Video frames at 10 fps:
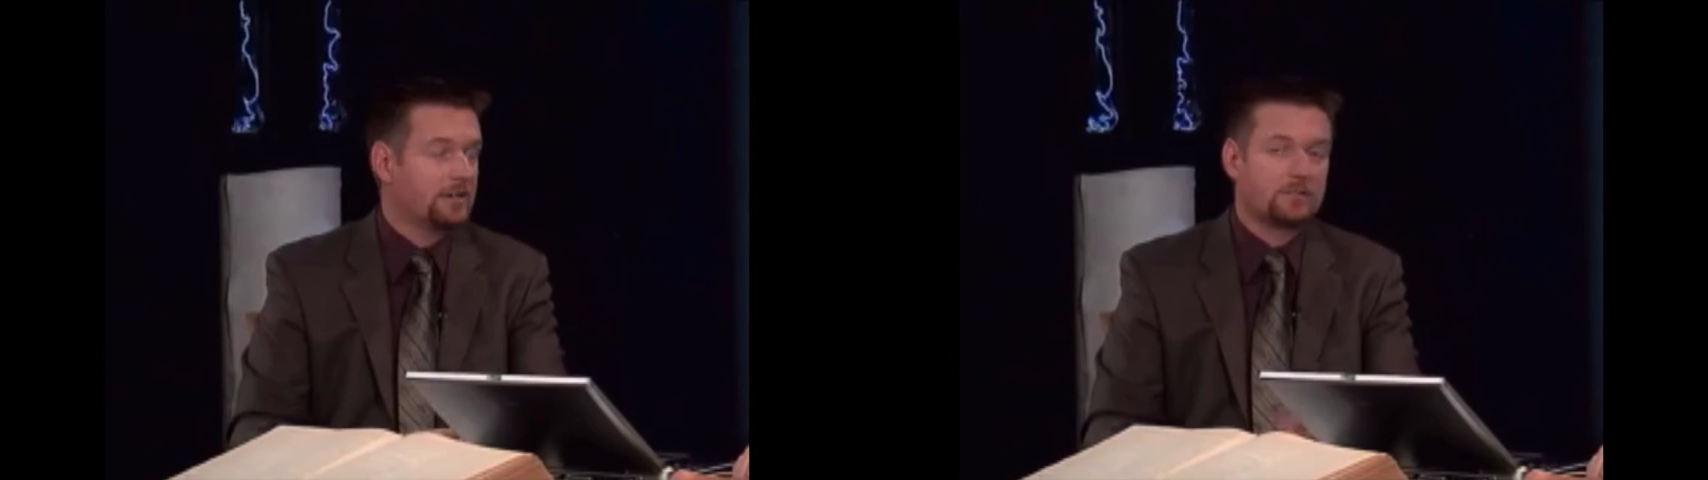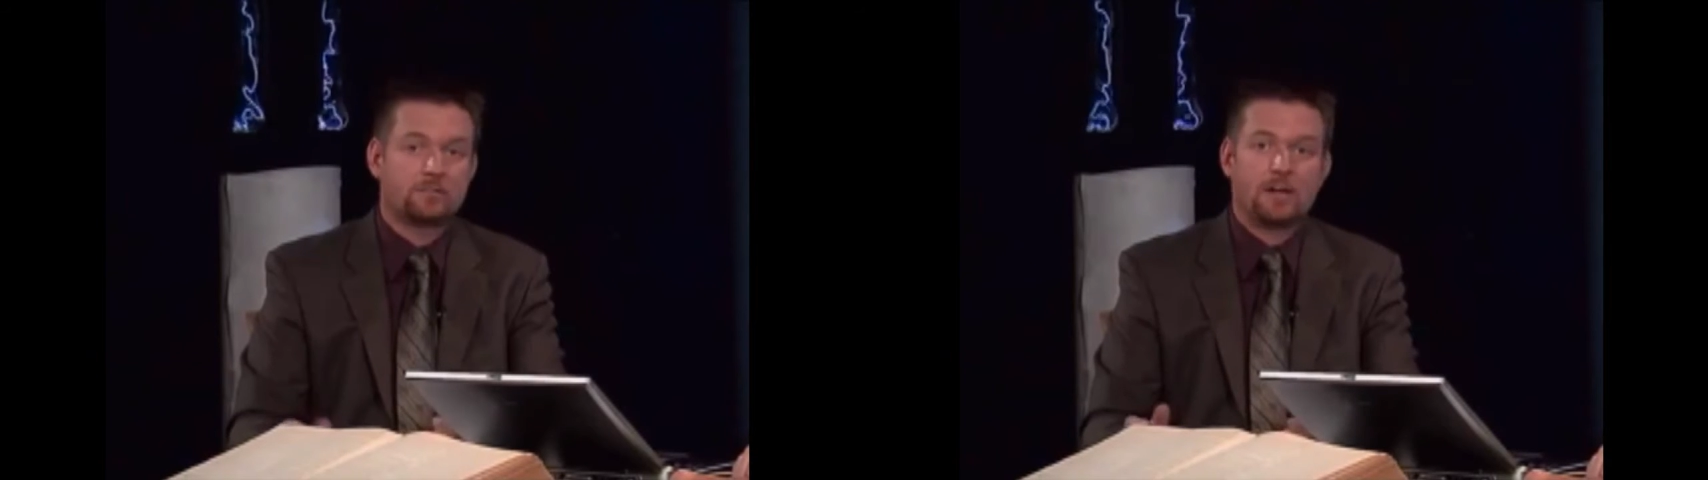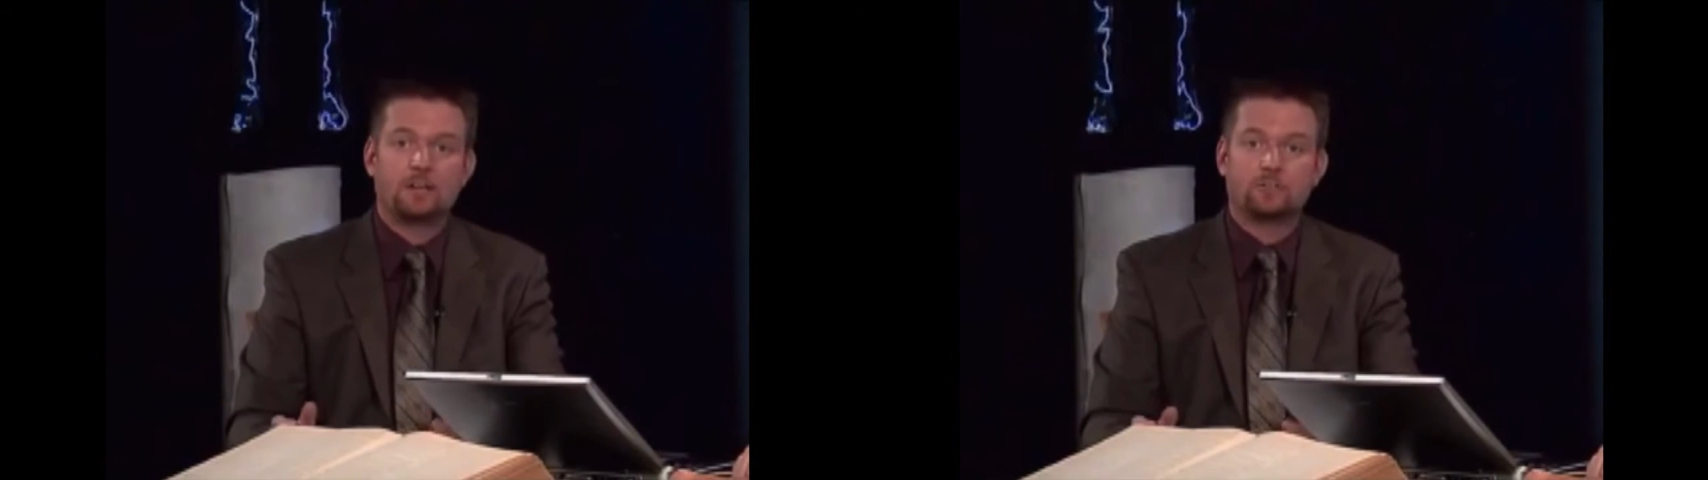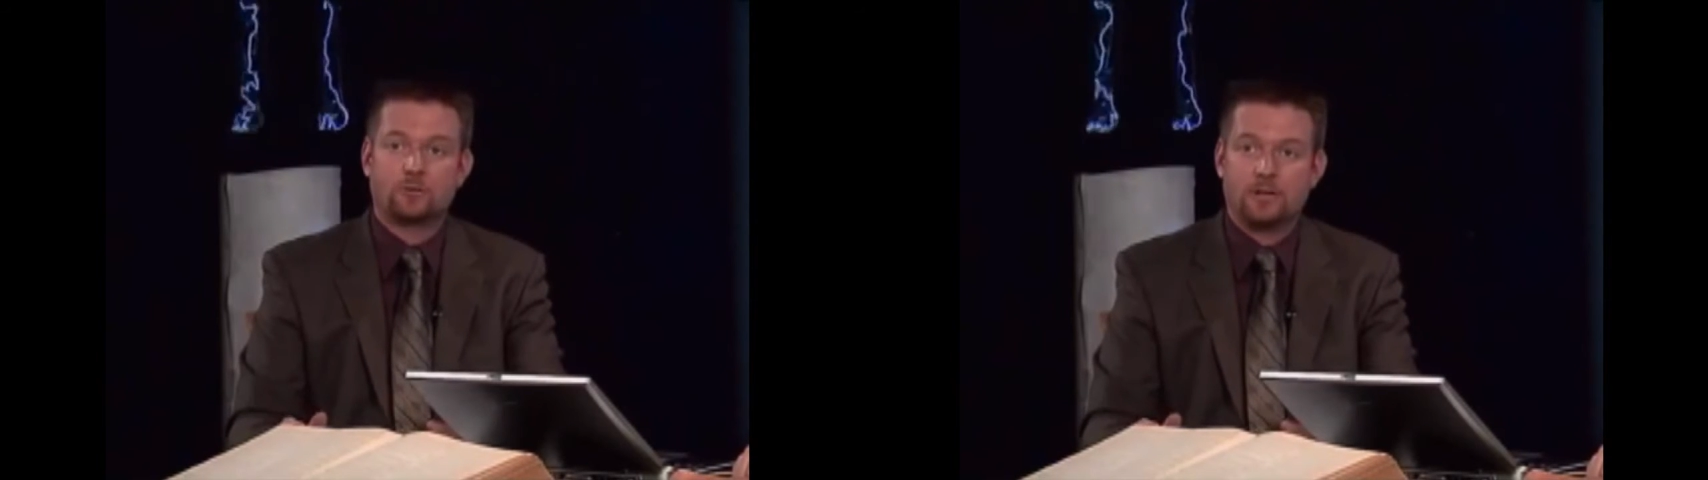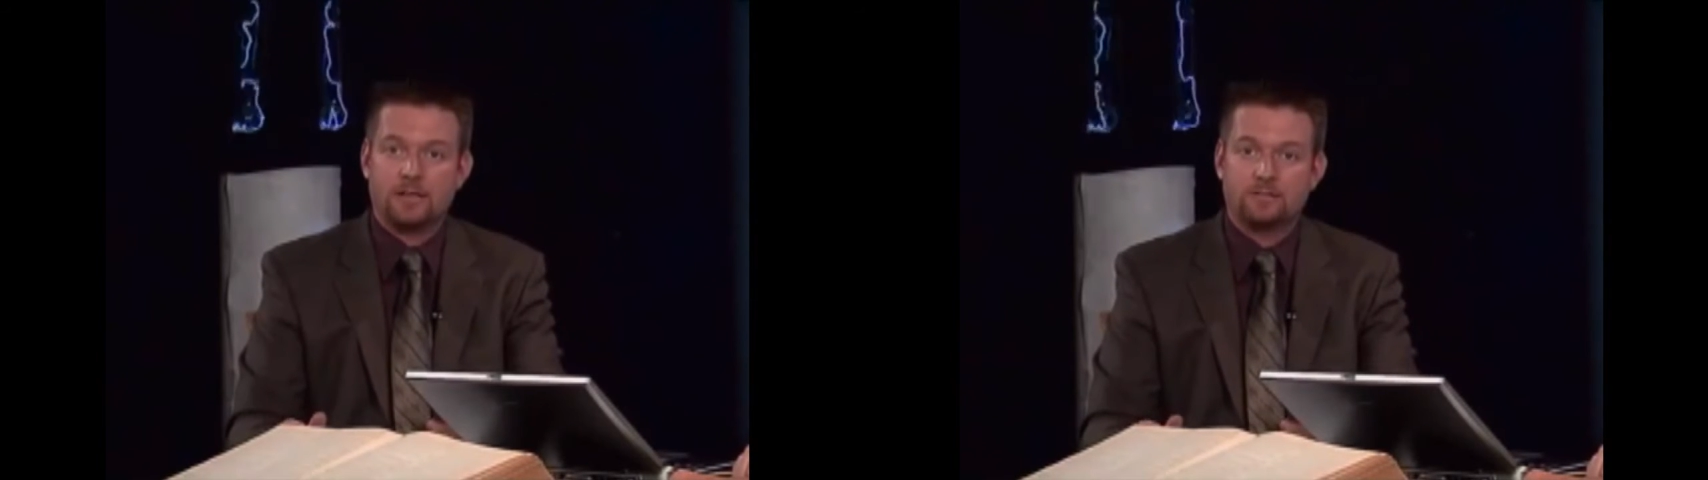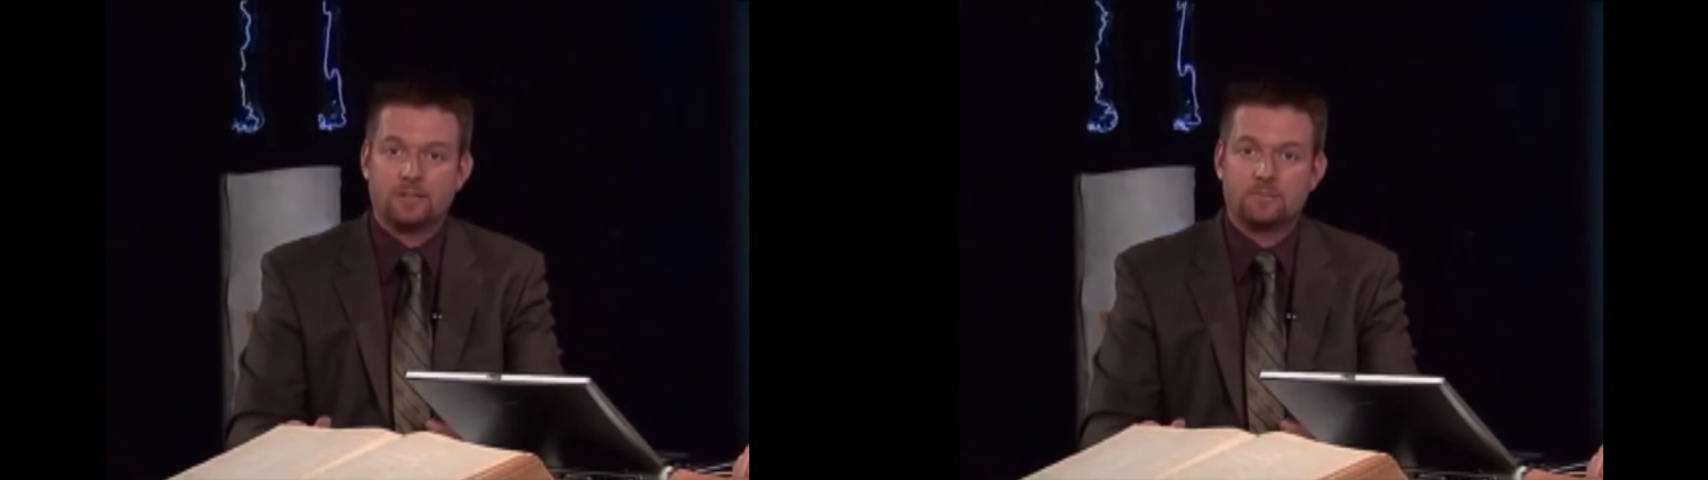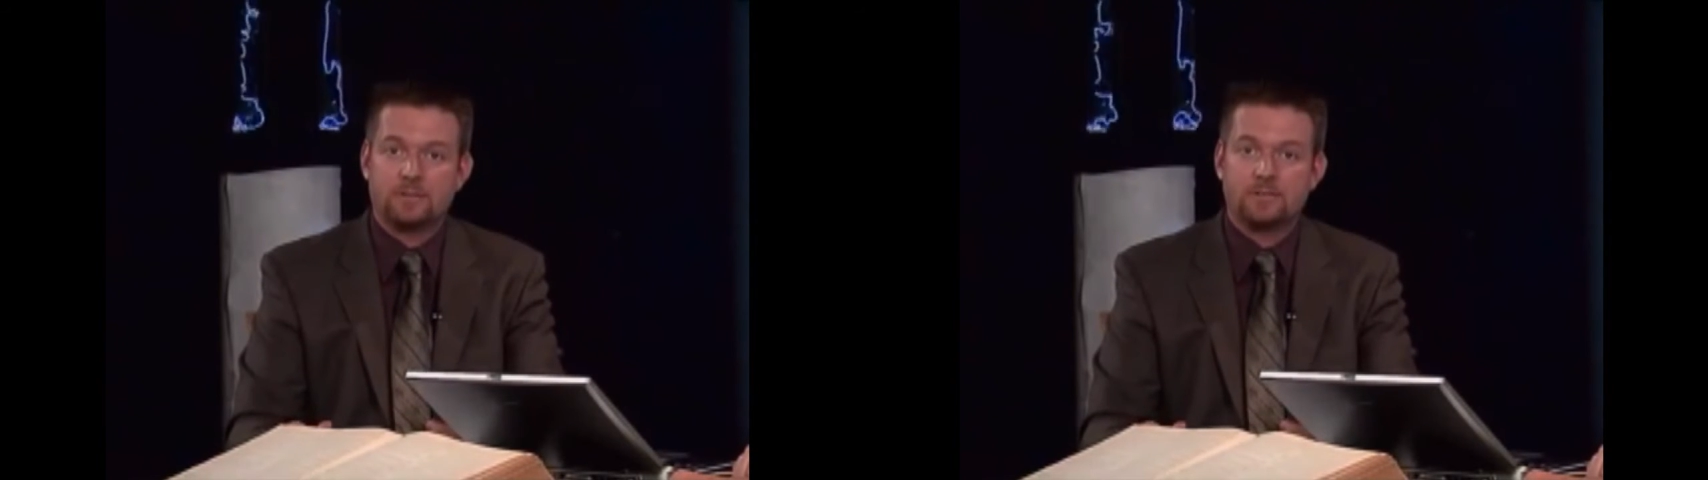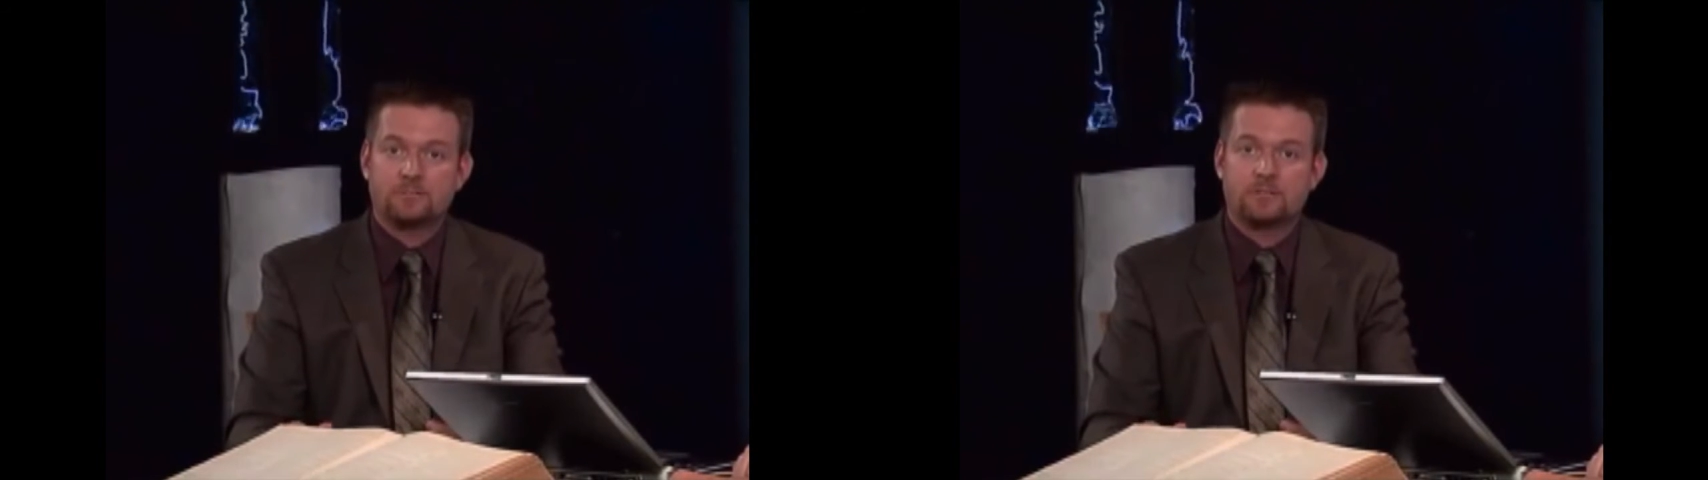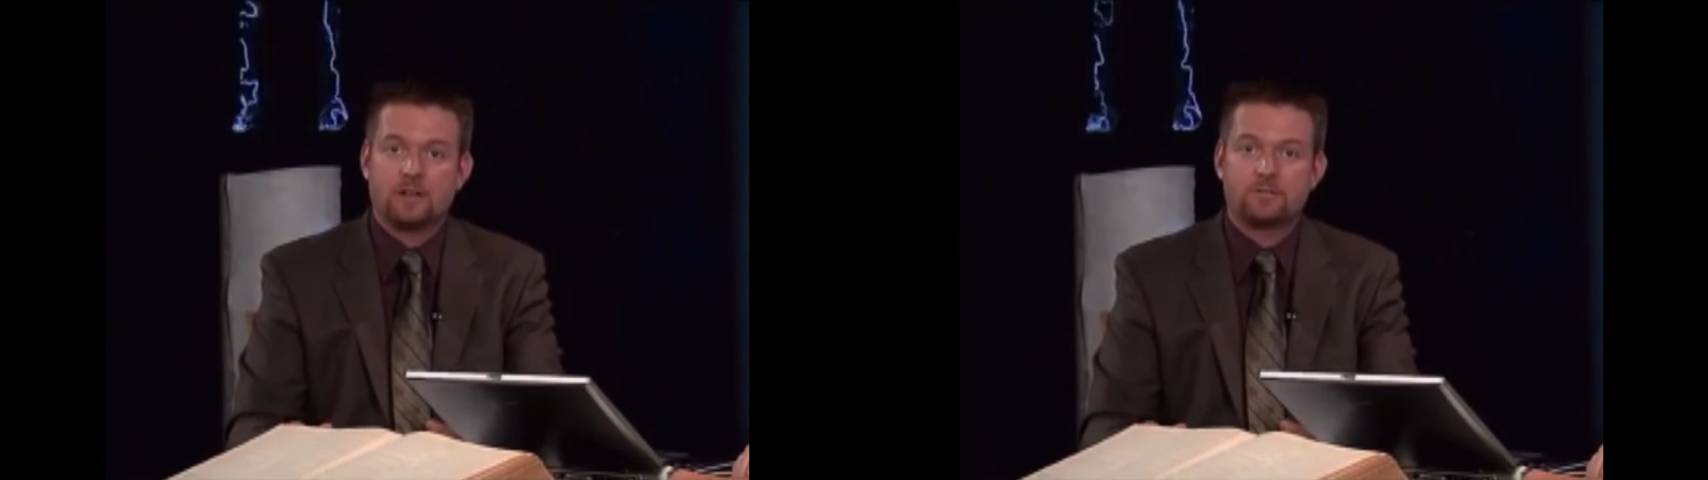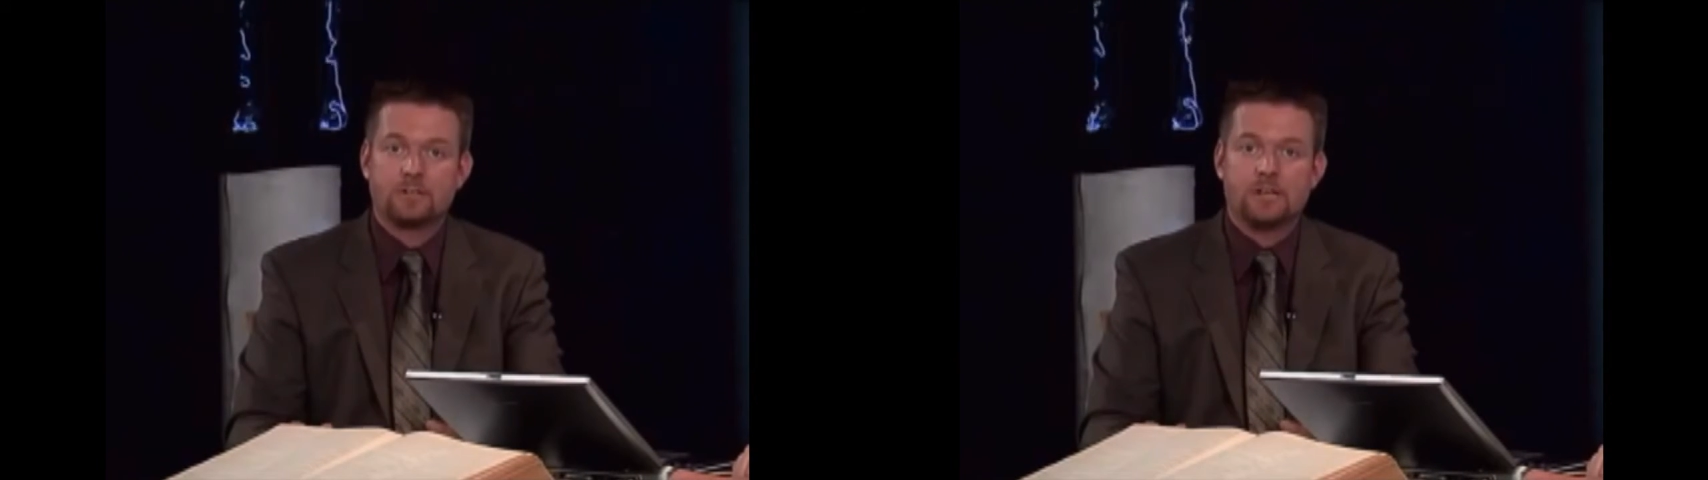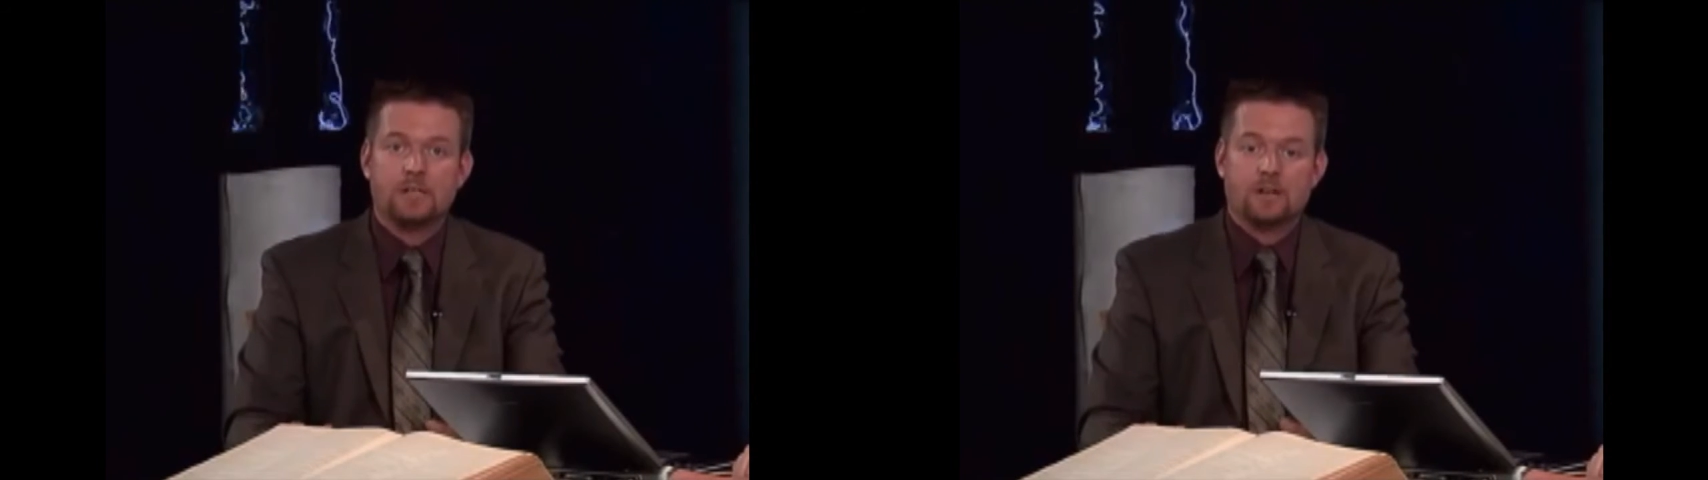egg. The dinosaur eggs that have been discovered